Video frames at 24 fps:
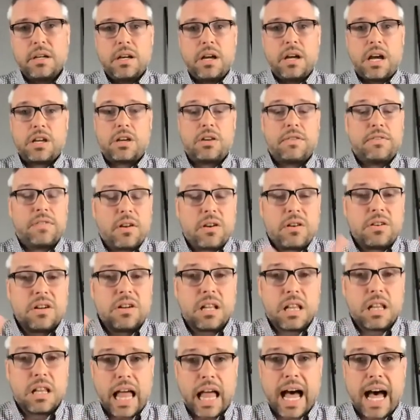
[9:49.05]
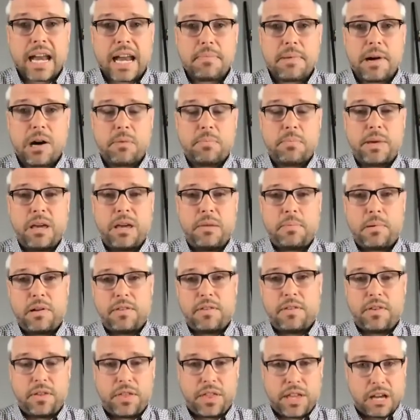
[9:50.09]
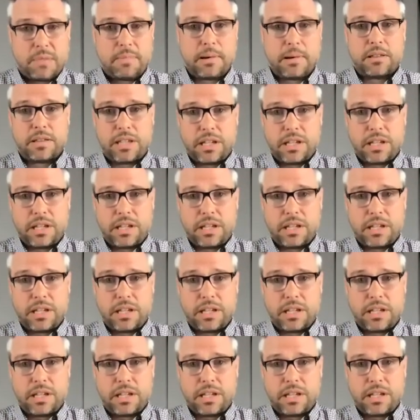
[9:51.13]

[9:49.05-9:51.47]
You've learned a lot about people if you think about